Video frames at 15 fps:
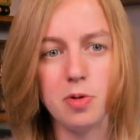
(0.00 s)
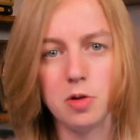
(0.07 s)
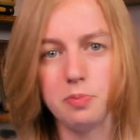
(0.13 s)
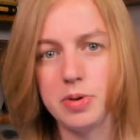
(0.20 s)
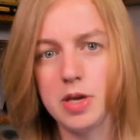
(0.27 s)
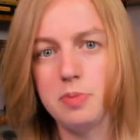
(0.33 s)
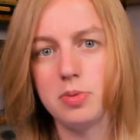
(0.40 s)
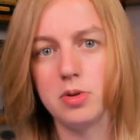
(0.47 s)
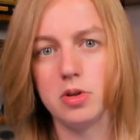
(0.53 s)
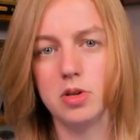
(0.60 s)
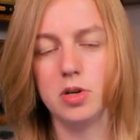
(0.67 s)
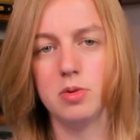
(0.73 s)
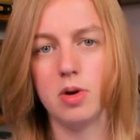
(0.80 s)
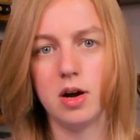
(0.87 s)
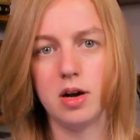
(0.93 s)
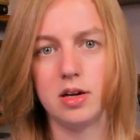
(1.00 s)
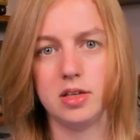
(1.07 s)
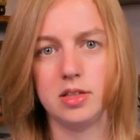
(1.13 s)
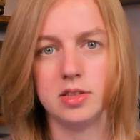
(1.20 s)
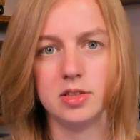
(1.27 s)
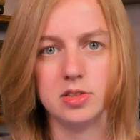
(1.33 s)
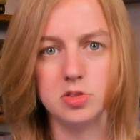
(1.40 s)
people who
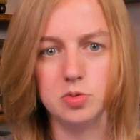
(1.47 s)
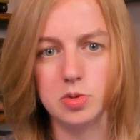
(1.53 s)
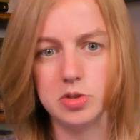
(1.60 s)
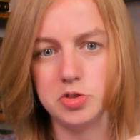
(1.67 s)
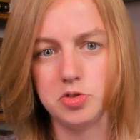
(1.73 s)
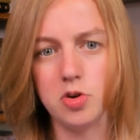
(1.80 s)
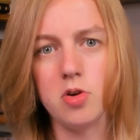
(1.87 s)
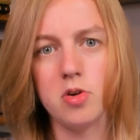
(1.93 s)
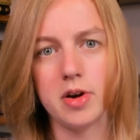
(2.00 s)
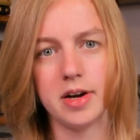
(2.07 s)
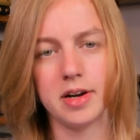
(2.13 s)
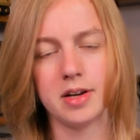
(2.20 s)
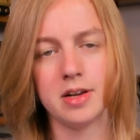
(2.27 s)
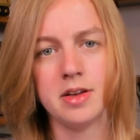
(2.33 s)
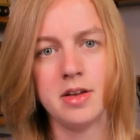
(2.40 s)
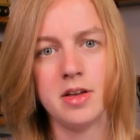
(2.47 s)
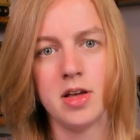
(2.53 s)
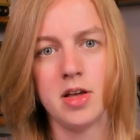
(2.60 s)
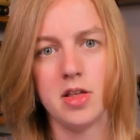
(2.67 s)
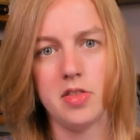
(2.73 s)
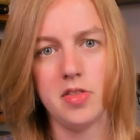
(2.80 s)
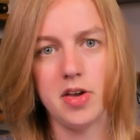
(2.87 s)
are withdrawing.
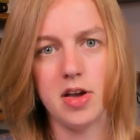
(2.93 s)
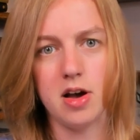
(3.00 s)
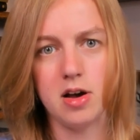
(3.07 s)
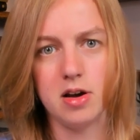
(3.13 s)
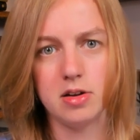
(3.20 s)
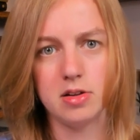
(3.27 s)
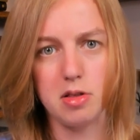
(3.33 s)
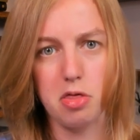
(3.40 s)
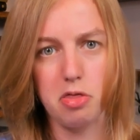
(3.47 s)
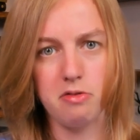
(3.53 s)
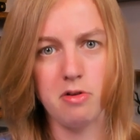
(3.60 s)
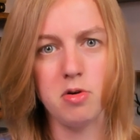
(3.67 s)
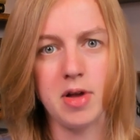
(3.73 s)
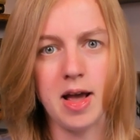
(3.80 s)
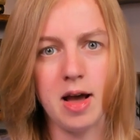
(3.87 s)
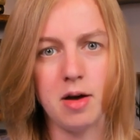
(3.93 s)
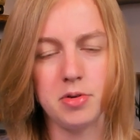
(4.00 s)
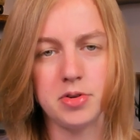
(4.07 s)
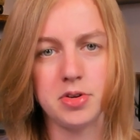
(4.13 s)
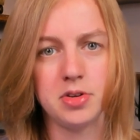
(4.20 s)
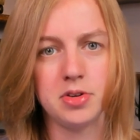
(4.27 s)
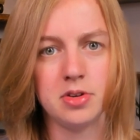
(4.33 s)
They are thrown
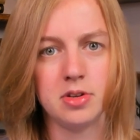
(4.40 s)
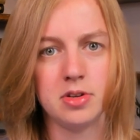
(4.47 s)
out,